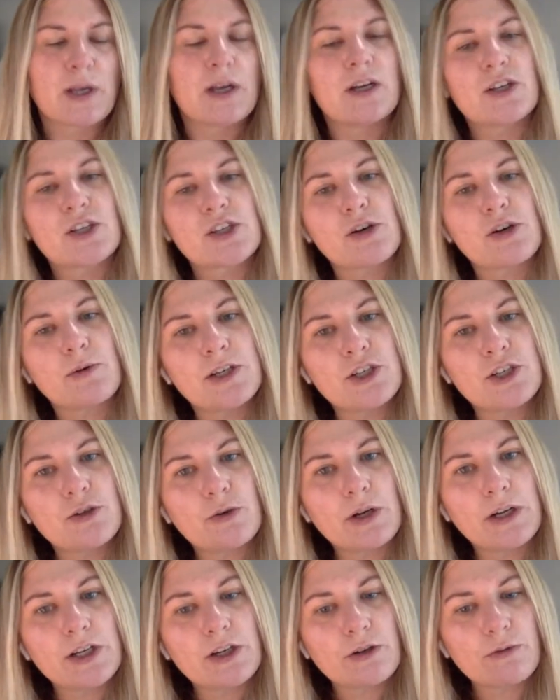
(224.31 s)
So in
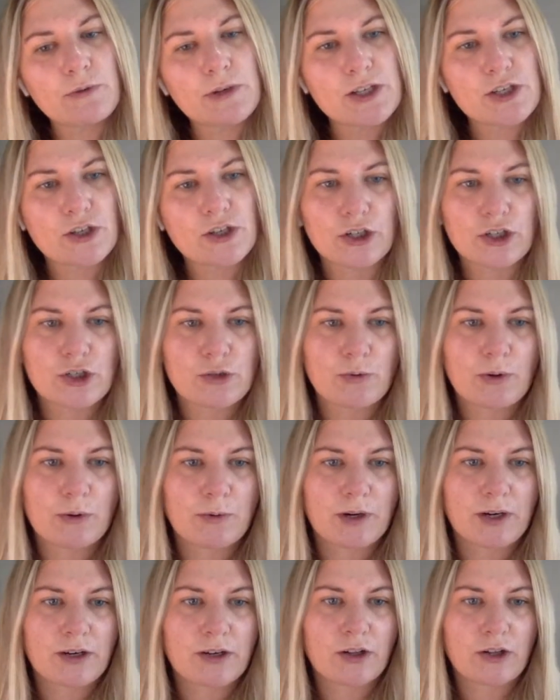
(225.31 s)
doing your research, we
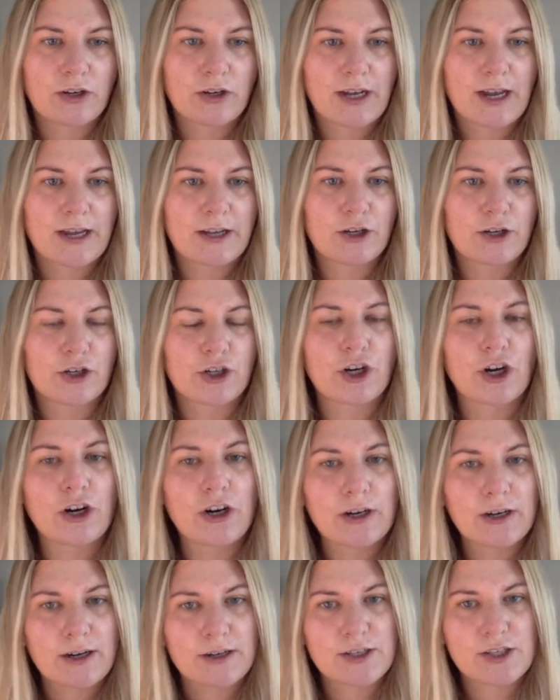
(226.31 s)
want to look at your
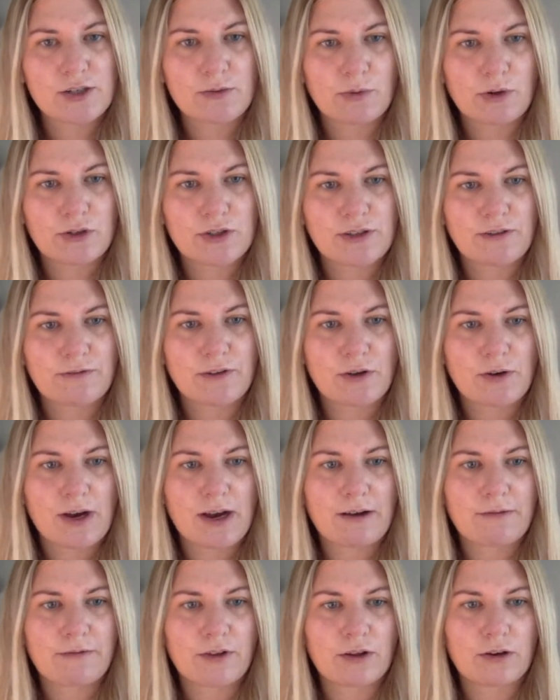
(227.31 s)
current customers, if you
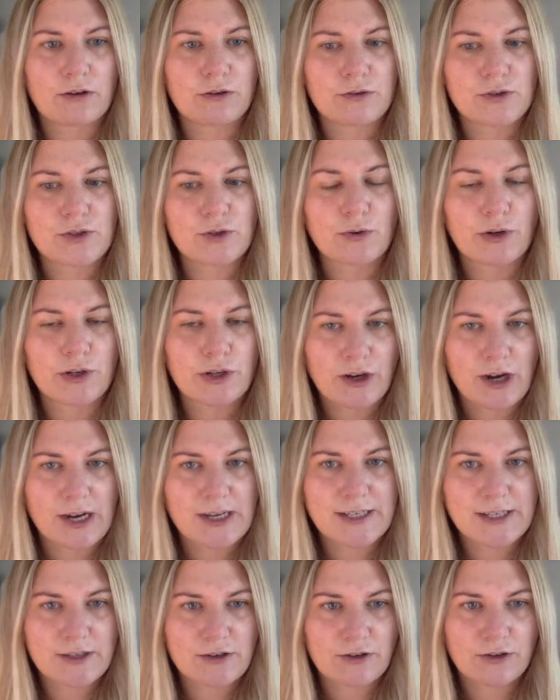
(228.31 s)
have those, or your
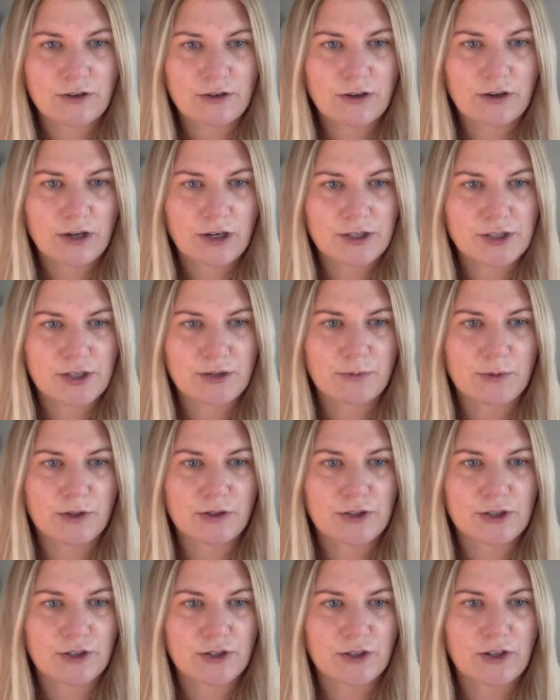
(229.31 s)
ideal
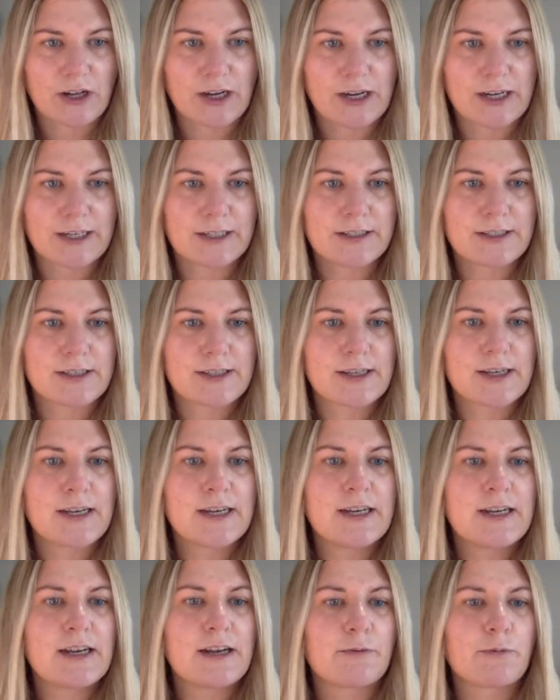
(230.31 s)
customers, your clients.
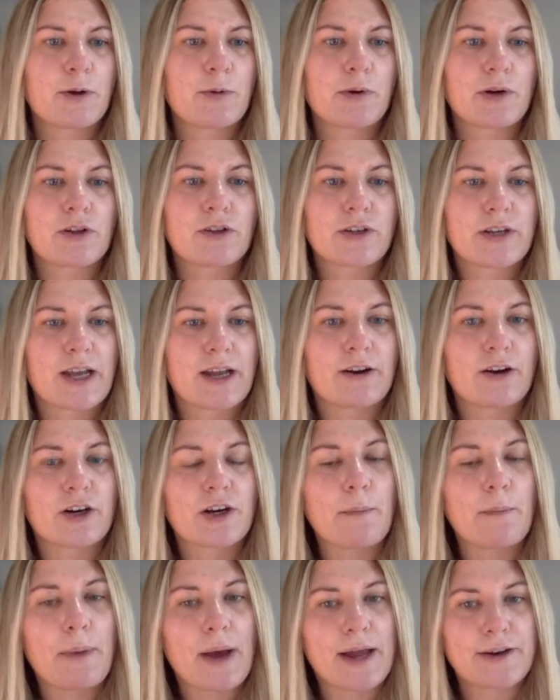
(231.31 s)
We want to look at our
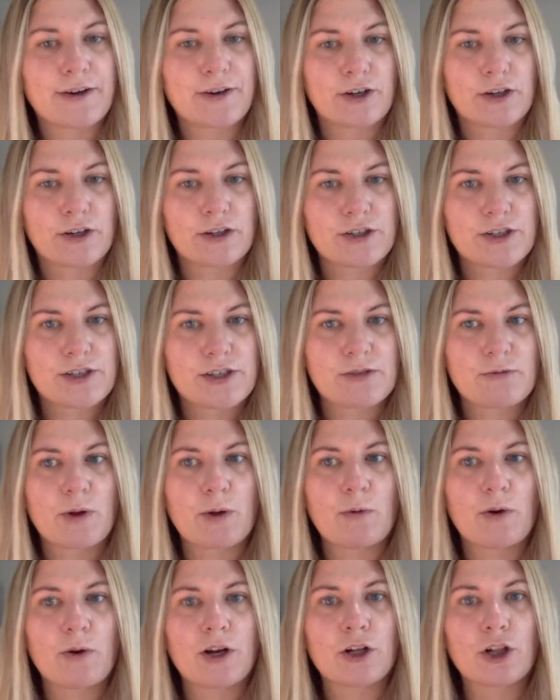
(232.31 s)
competitors. We
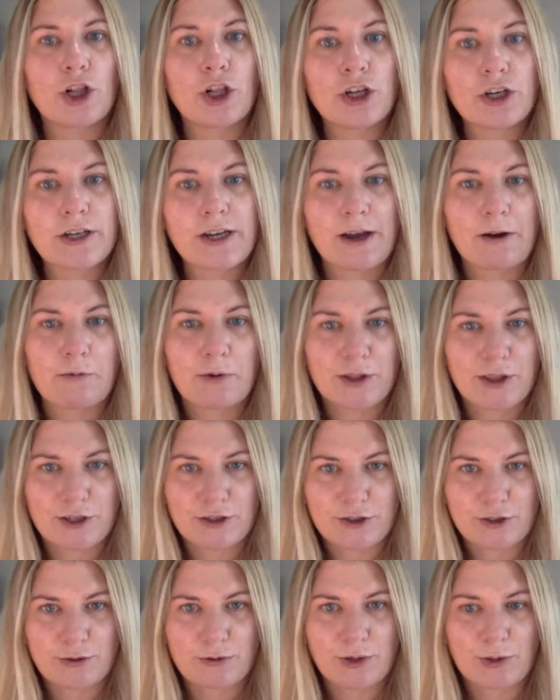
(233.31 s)
want to look at what they're
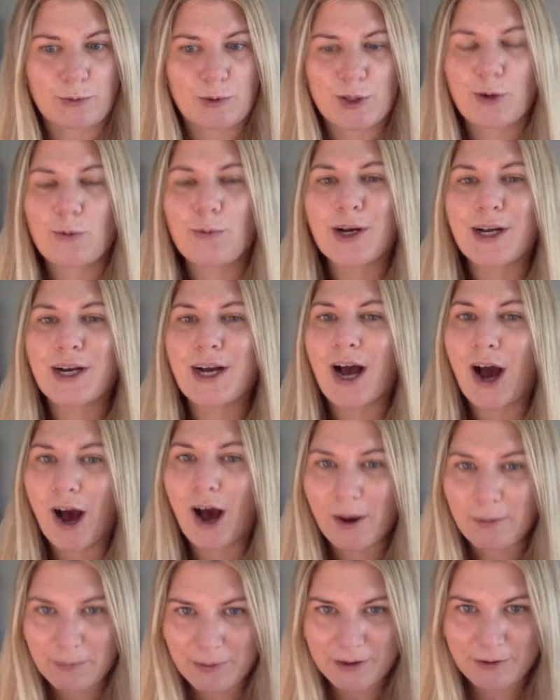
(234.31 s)
doing. We don't want to
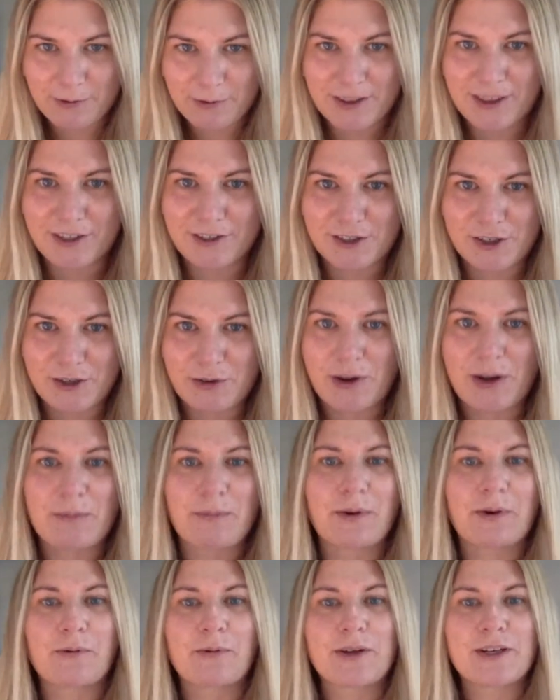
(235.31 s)
copy what they're doing,
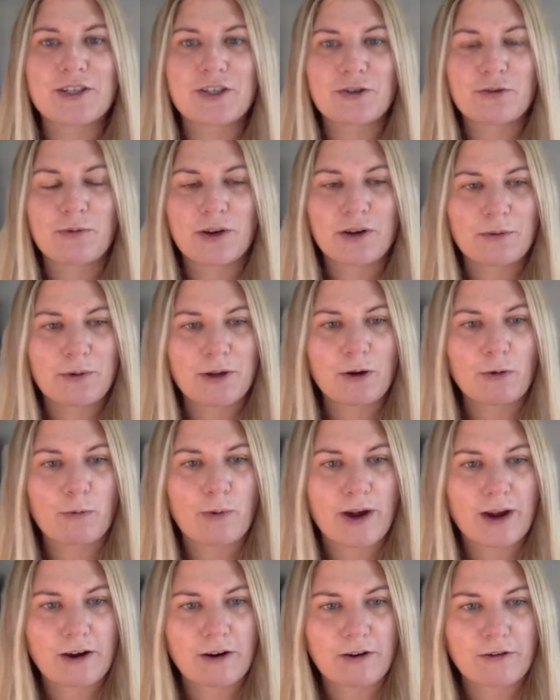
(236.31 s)
but we do want to be
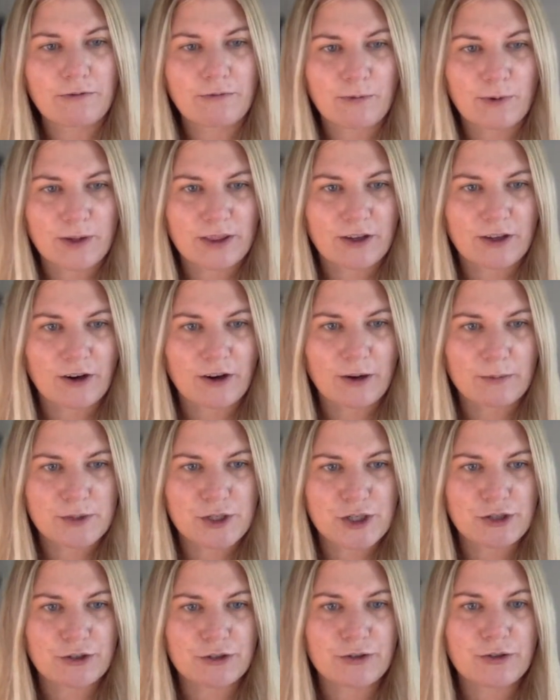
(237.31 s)
aware of what they're up
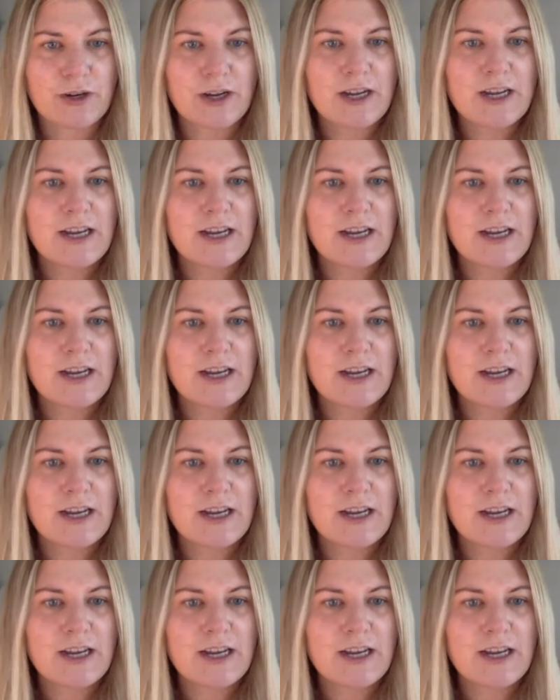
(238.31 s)
to.